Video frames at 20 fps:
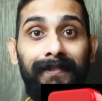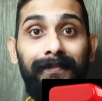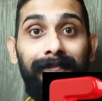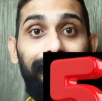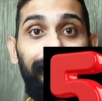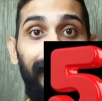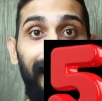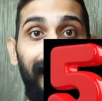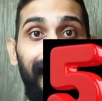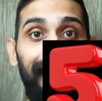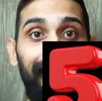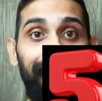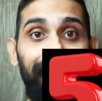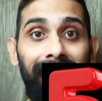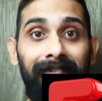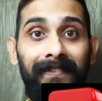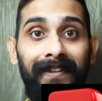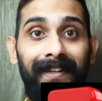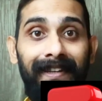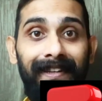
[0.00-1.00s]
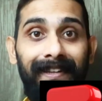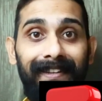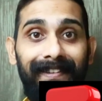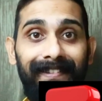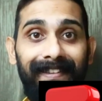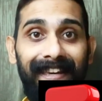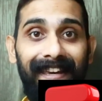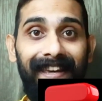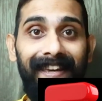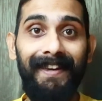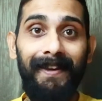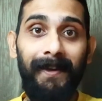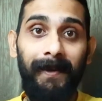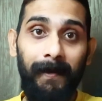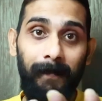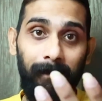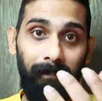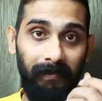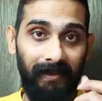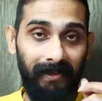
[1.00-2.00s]
five, okay,
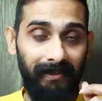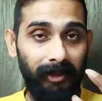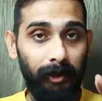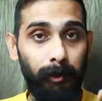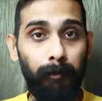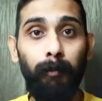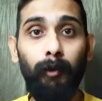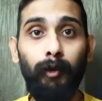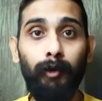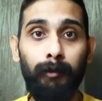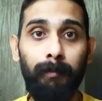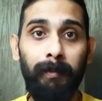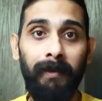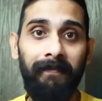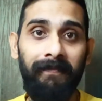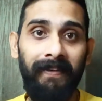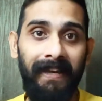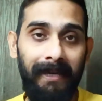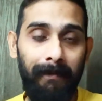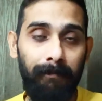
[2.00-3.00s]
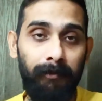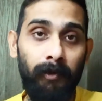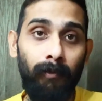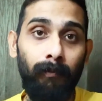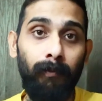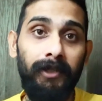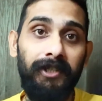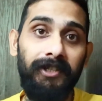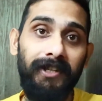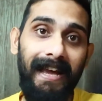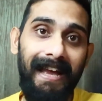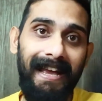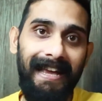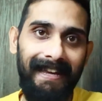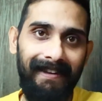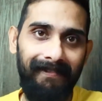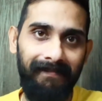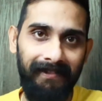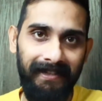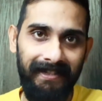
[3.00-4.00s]
disposable vapes which I
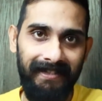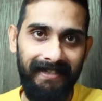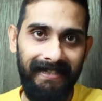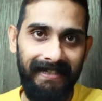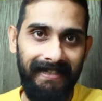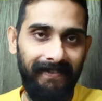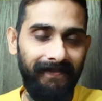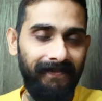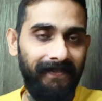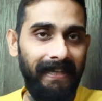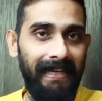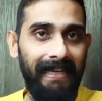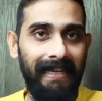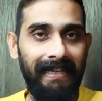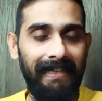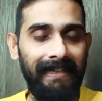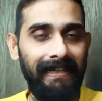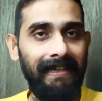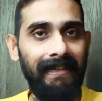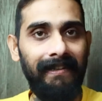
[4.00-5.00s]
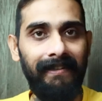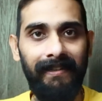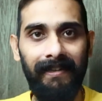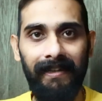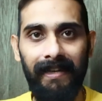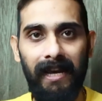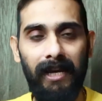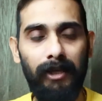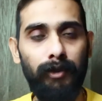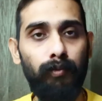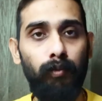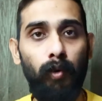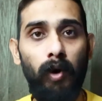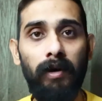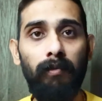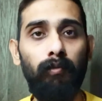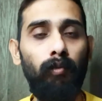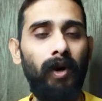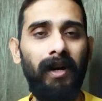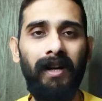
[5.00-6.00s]
have received in the last
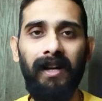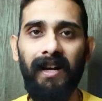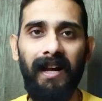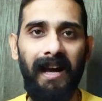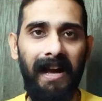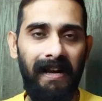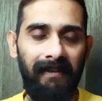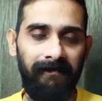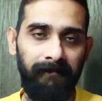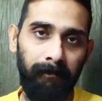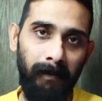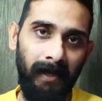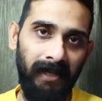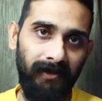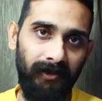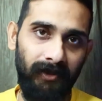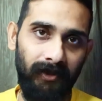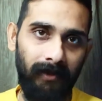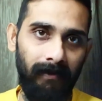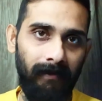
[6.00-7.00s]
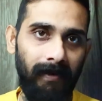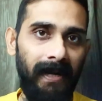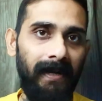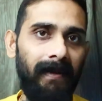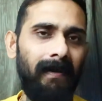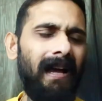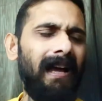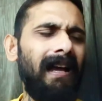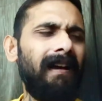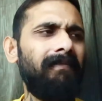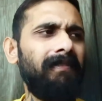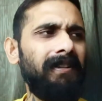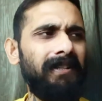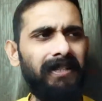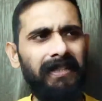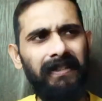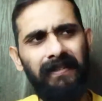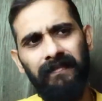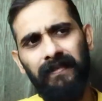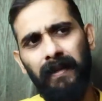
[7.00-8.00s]
one and a half months. All right, I have
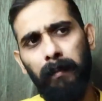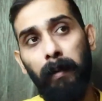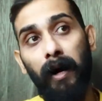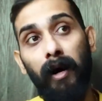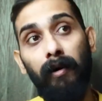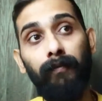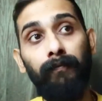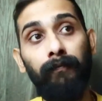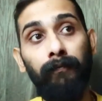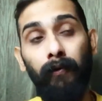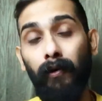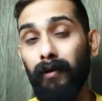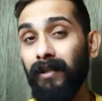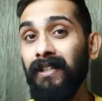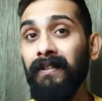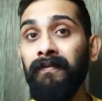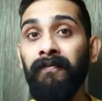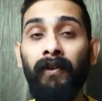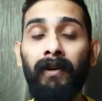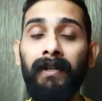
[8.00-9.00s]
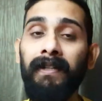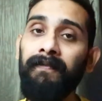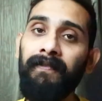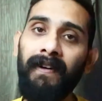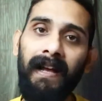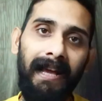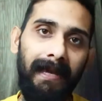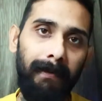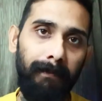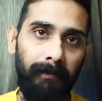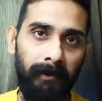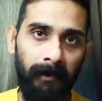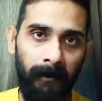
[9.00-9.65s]
received about 40-45